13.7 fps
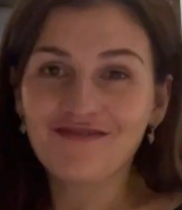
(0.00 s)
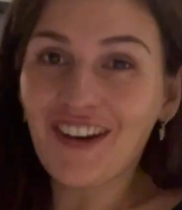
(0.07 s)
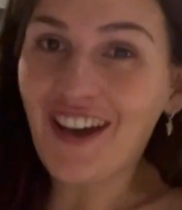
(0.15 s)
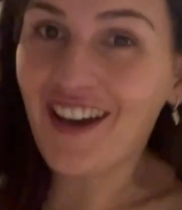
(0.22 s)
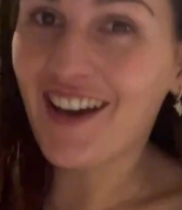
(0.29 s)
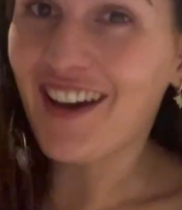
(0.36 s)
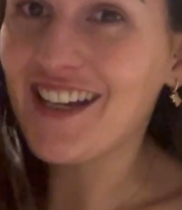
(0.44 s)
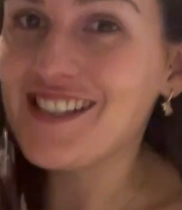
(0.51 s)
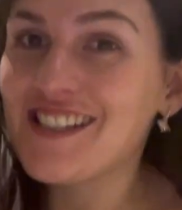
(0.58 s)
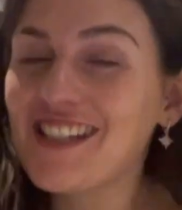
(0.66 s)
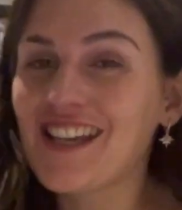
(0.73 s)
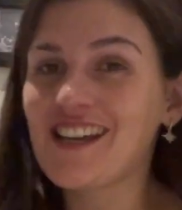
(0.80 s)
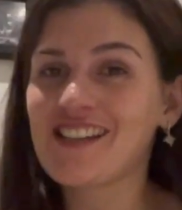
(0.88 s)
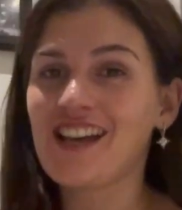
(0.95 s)
but I
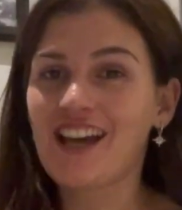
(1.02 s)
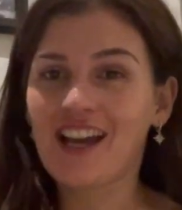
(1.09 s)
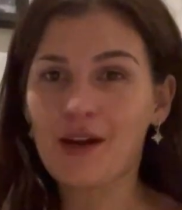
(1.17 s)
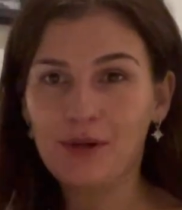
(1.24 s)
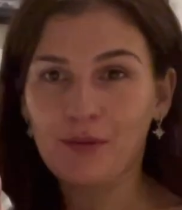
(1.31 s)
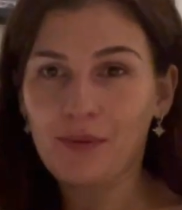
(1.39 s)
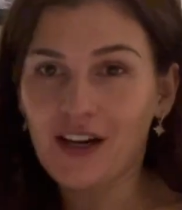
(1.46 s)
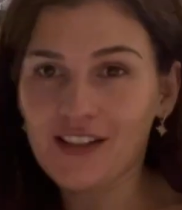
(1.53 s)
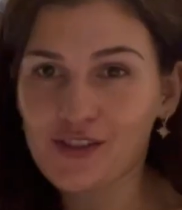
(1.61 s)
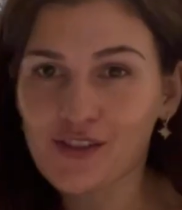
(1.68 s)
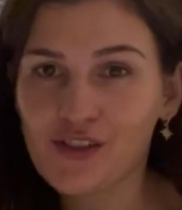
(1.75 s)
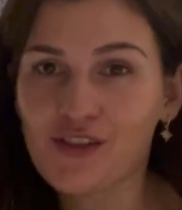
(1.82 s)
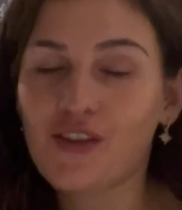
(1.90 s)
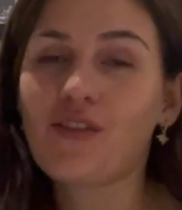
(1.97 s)
did get a couple of
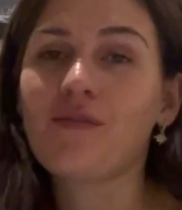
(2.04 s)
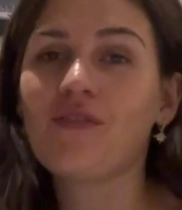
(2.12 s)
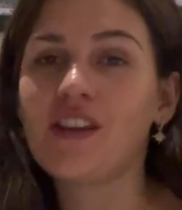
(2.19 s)
parcels through from